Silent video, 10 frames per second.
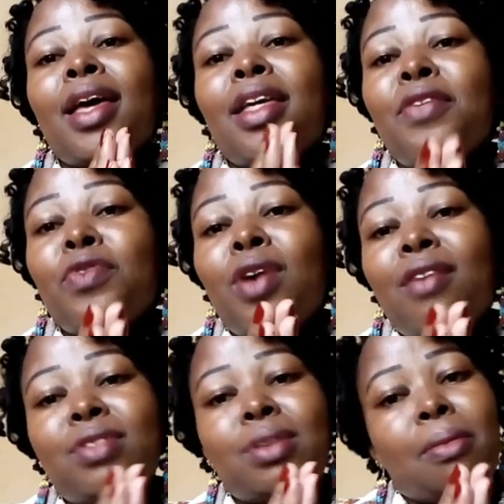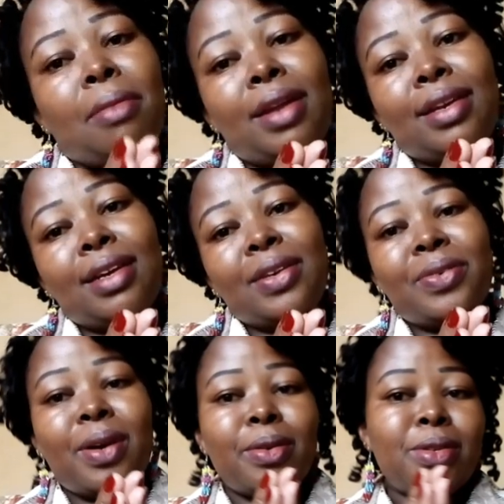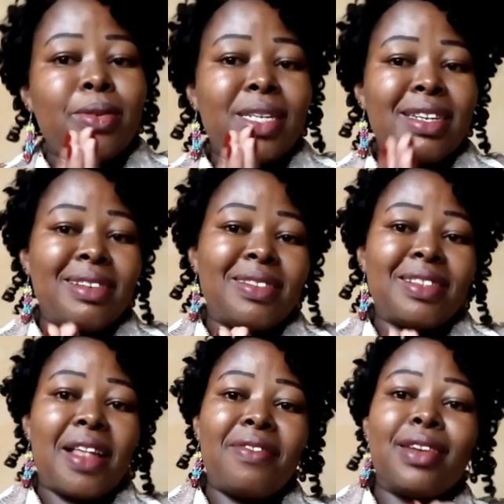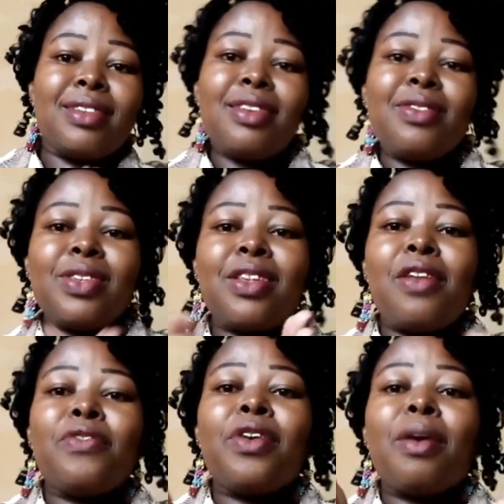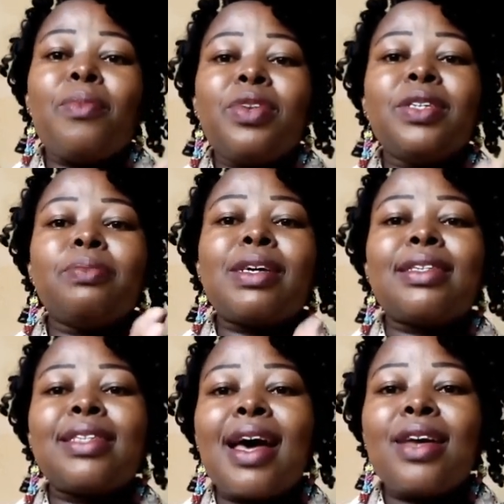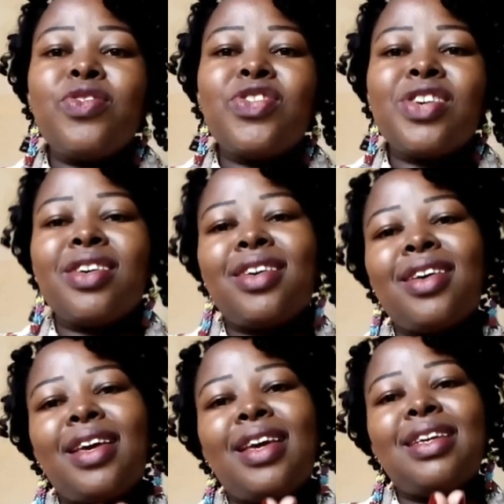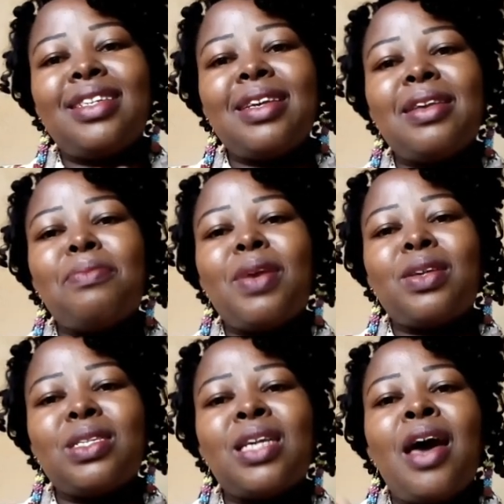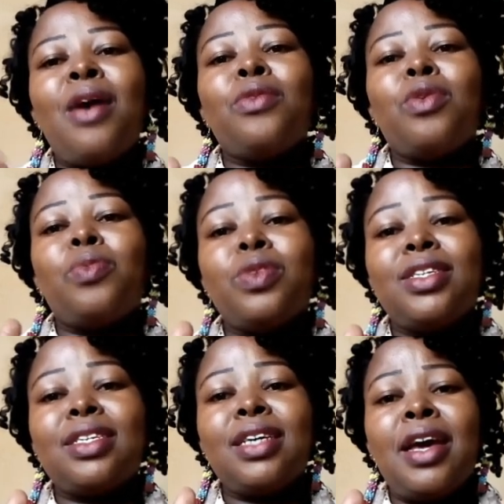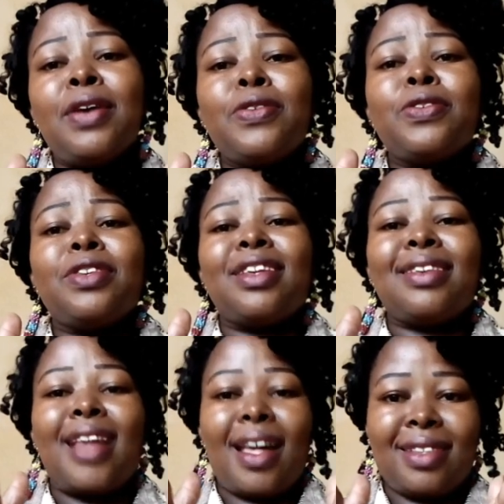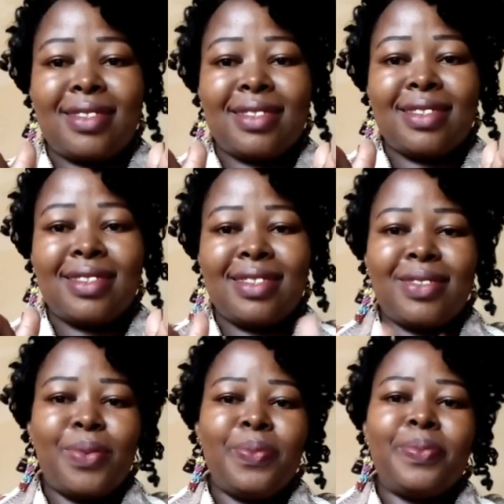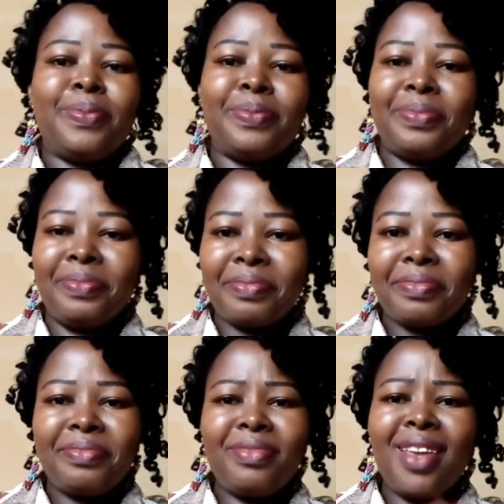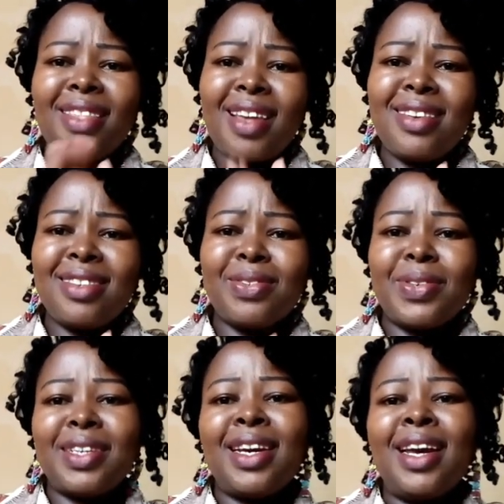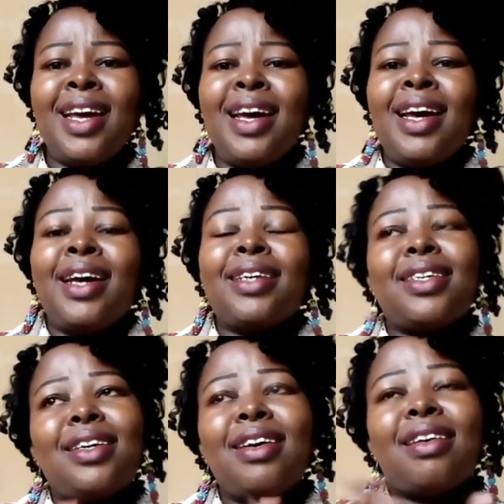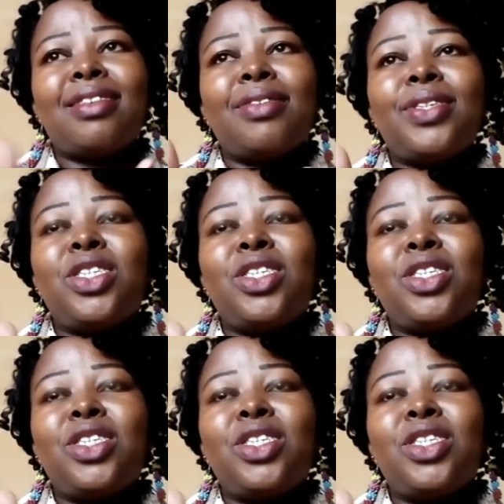if you have some money, you can also treat yourself and take yourself for a body massage. It really makes your body to relax. So that is on taking a hot